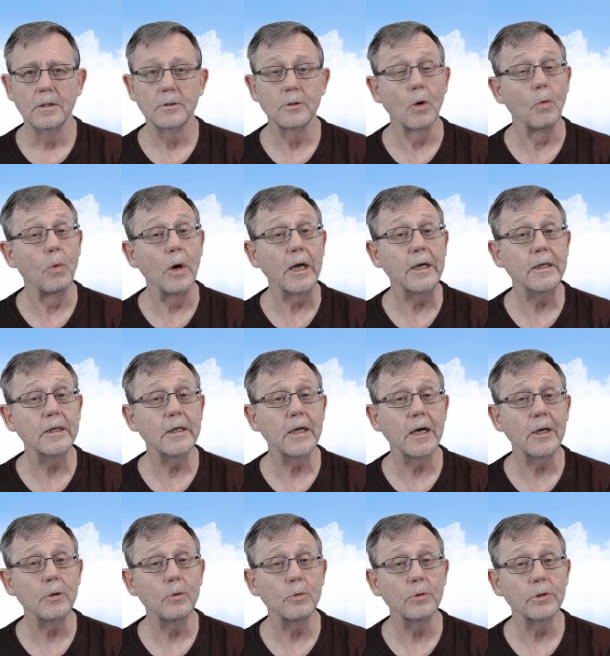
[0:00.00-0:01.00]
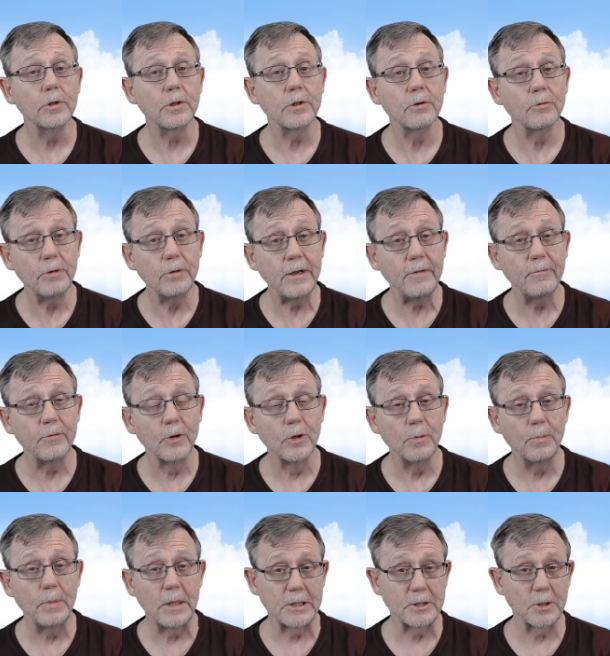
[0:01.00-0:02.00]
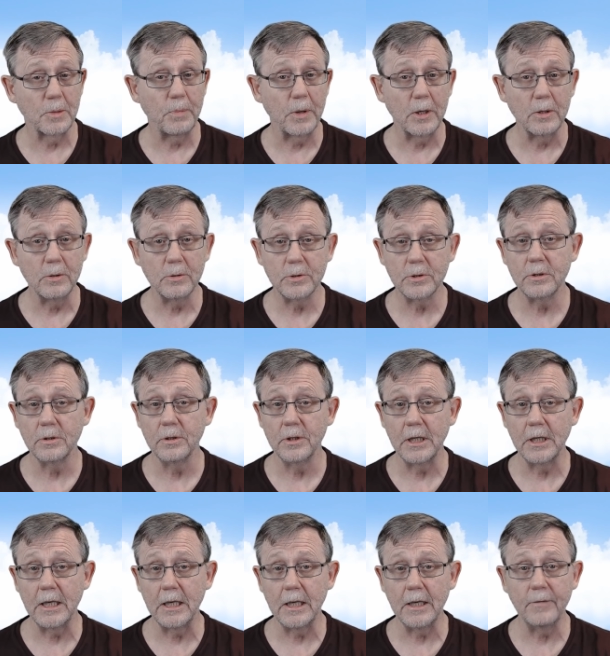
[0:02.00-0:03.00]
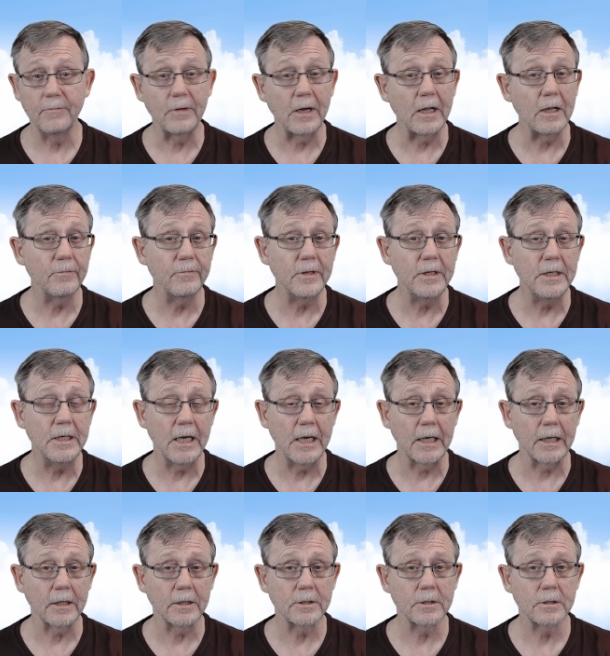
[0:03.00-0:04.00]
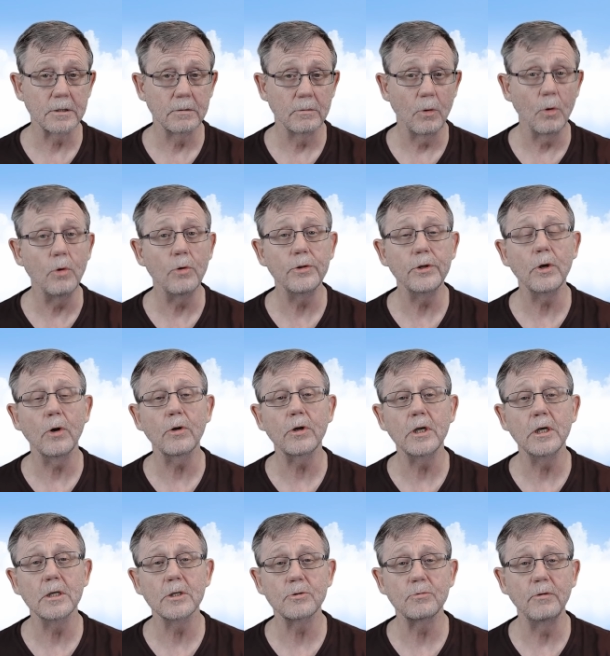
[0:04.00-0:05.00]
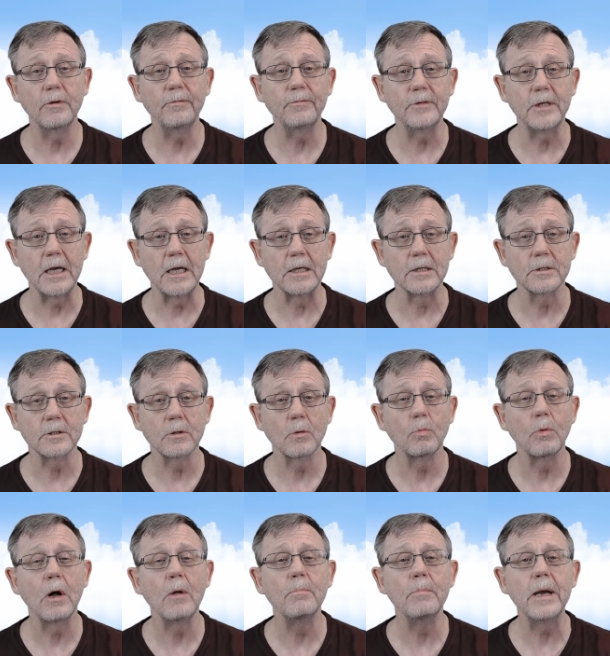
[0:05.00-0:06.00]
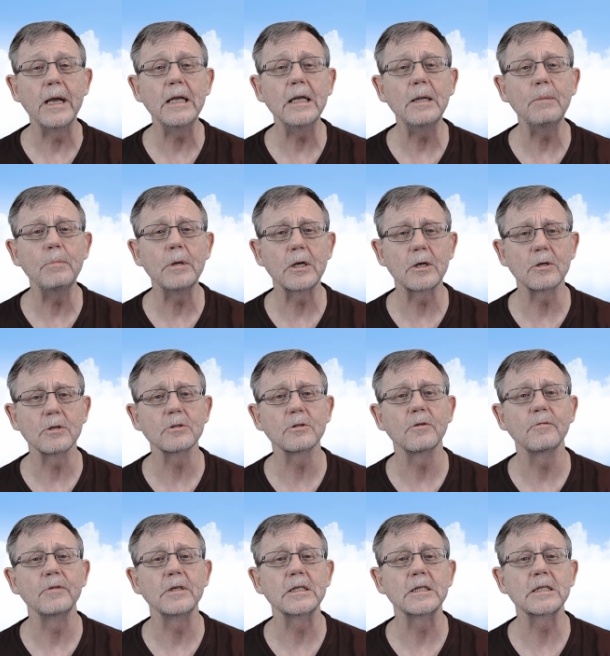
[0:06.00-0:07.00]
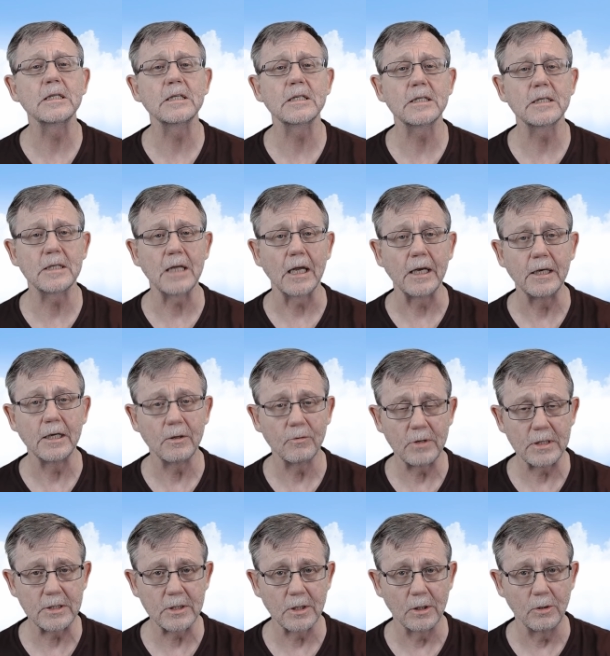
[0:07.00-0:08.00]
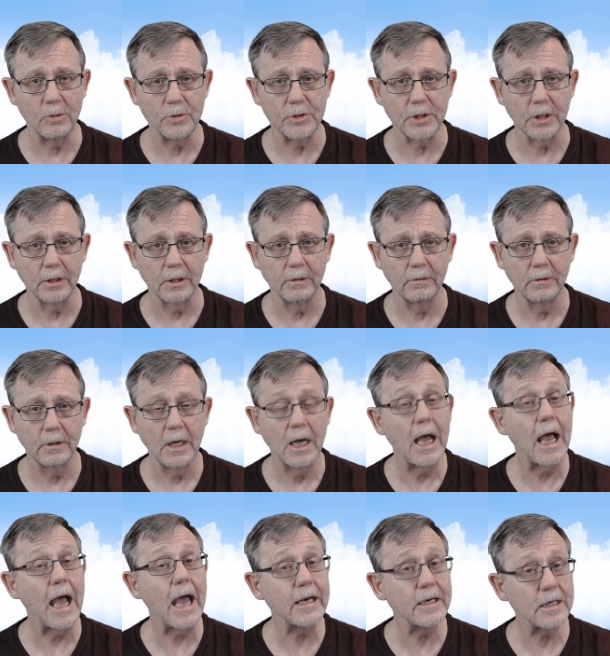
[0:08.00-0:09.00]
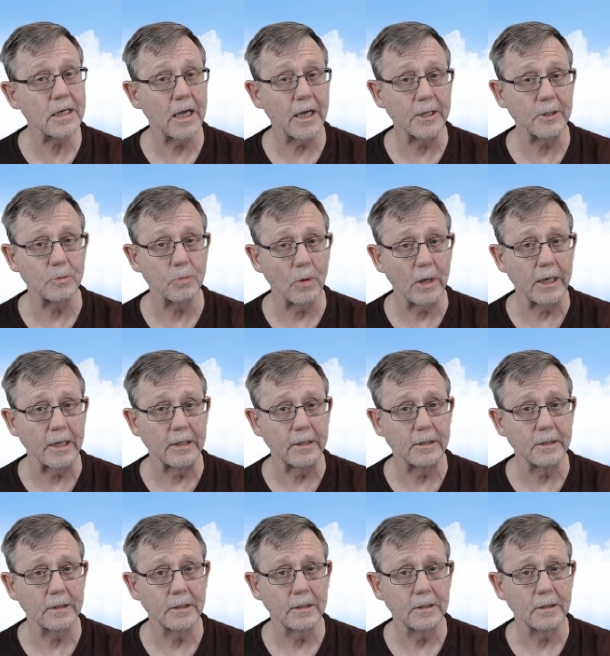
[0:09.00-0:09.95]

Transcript: So why did I order the Reverb as opposed to the Valve Index or the Oculus Rift S? Well, mainly because of its stunning resolution and lightweight.